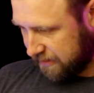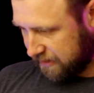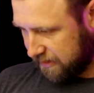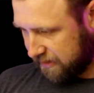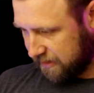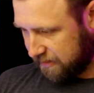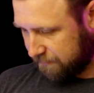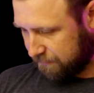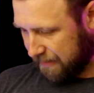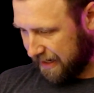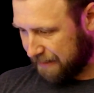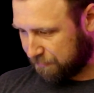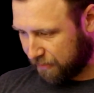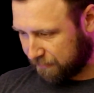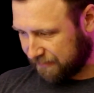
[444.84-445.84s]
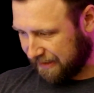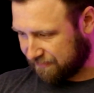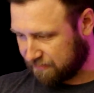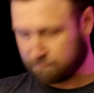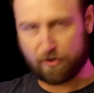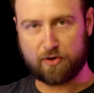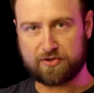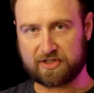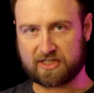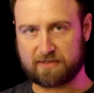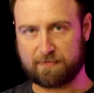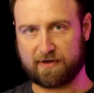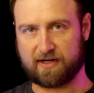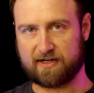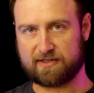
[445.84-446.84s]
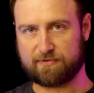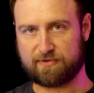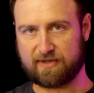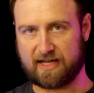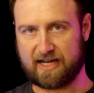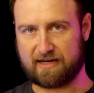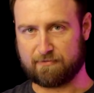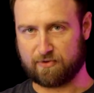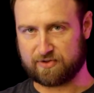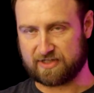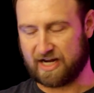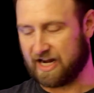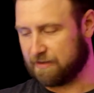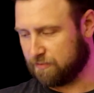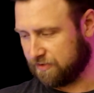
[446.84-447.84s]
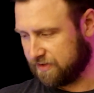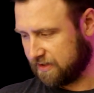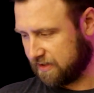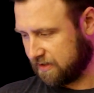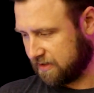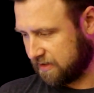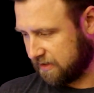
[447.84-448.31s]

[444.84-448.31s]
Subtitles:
I probably had the most experience with that and most time with it.